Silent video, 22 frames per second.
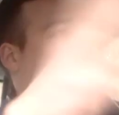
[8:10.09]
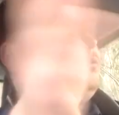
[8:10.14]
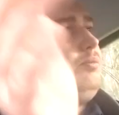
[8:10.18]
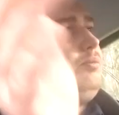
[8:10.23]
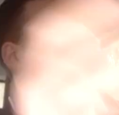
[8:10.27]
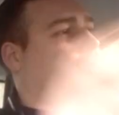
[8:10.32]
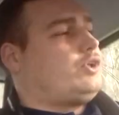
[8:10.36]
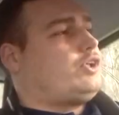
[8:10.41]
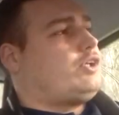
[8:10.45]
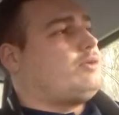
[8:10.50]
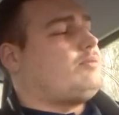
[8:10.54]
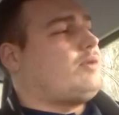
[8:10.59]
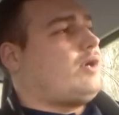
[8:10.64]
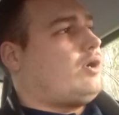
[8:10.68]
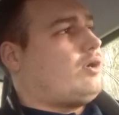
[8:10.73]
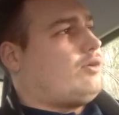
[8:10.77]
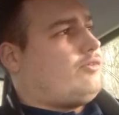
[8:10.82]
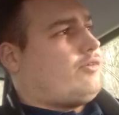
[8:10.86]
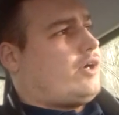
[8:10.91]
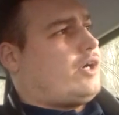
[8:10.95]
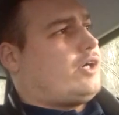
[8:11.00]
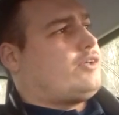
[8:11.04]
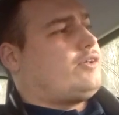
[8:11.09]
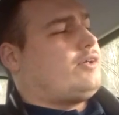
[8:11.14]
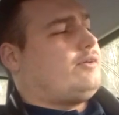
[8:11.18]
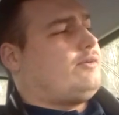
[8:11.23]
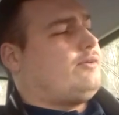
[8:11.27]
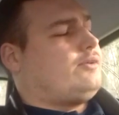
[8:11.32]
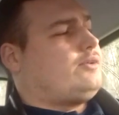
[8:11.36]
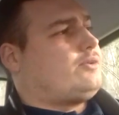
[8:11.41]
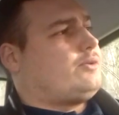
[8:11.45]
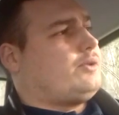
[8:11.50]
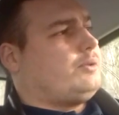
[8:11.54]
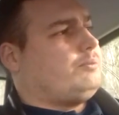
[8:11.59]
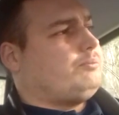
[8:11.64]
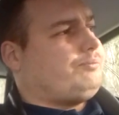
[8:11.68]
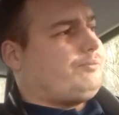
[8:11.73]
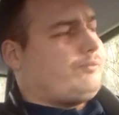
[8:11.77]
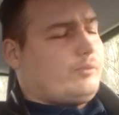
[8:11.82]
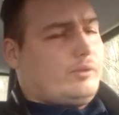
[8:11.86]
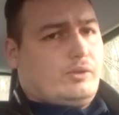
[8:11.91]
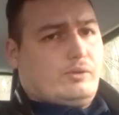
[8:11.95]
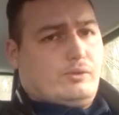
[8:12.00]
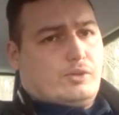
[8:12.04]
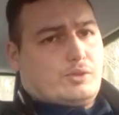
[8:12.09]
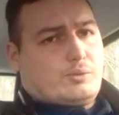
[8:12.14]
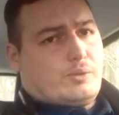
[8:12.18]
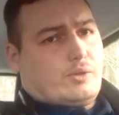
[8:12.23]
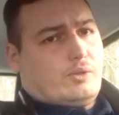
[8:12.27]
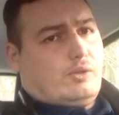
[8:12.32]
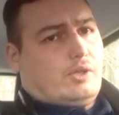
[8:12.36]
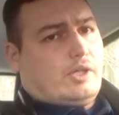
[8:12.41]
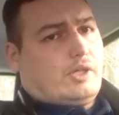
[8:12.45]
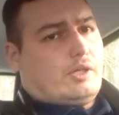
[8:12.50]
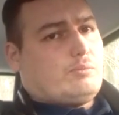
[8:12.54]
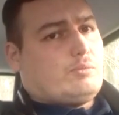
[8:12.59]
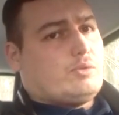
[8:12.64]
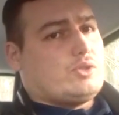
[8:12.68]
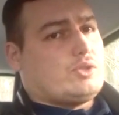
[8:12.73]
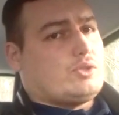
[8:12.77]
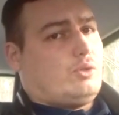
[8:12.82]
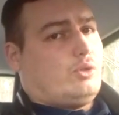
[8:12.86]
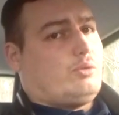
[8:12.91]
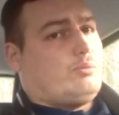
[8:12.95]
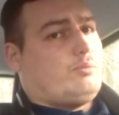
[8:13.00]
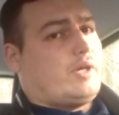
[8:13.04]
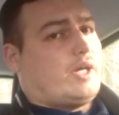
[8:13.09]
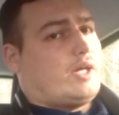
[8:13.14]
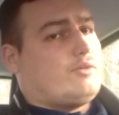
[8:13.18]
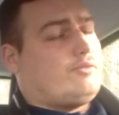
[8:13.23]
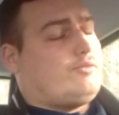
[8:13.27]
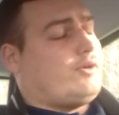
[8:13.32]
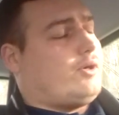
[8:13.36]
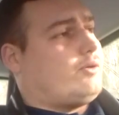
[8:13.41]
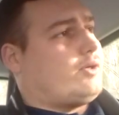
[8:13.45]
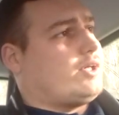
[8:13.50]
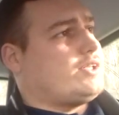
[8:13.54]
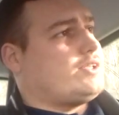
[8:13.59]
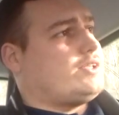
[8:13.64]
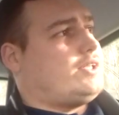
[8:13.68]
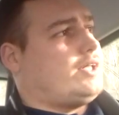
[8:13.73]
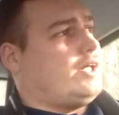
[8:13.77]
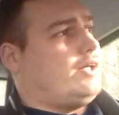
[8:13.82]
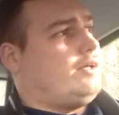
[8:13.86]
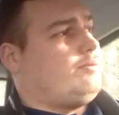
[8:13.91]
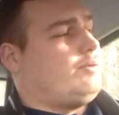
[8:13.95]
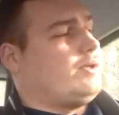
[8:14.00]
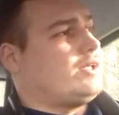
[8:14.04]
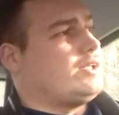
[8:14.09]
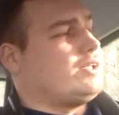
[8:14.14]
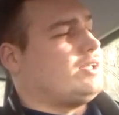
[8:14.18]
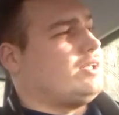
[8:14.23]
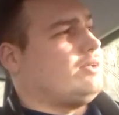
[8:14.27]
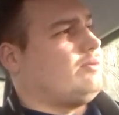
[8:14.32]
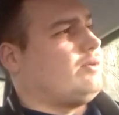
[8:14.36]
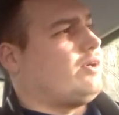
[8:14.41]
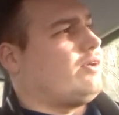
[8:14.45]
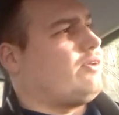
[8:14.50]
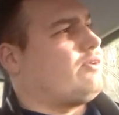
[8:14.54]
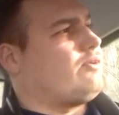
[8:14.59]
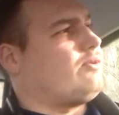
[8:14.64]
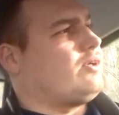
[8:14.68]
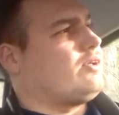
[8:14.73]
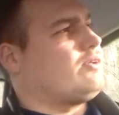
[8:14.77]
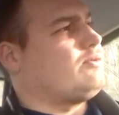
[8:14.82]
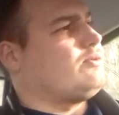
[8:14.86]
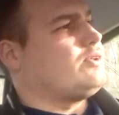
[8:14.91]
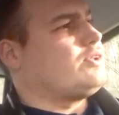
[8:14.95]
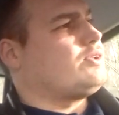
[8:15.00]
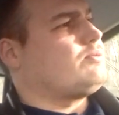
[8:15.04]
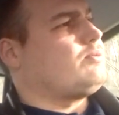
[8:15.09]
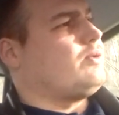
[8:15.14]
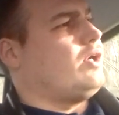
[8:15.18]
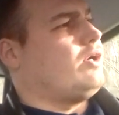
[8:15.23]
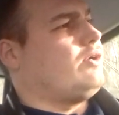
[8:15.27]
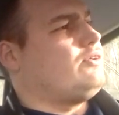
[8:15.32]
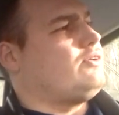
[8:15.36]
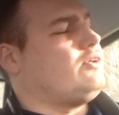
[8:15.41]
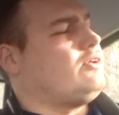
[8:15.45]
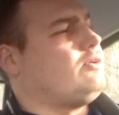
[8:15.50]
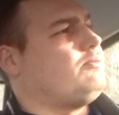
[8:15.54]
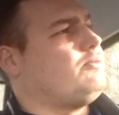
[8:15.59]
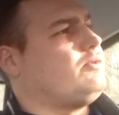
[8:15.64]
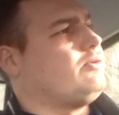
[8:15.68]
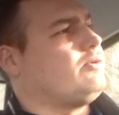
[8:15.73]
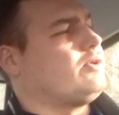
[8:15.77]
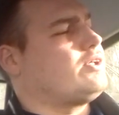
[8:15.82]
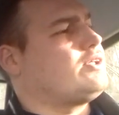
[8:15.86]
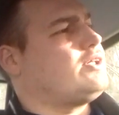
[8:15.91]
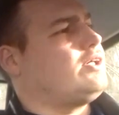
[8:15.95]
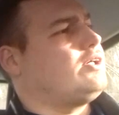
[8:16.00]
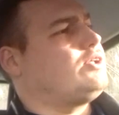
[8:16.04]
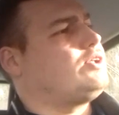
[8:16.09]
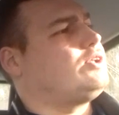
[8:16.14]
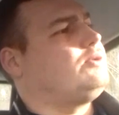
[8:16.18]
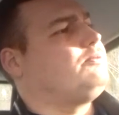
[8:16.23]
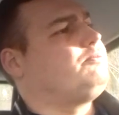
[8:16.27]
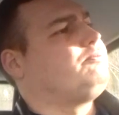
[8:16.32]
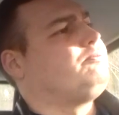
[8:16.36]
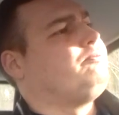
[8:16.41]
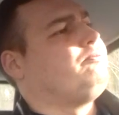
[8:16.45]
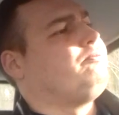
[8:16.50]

pushed them out of our territory. We do this with all animals. All the megafauna is dead because they were a threat to us. We hunted them to extinction.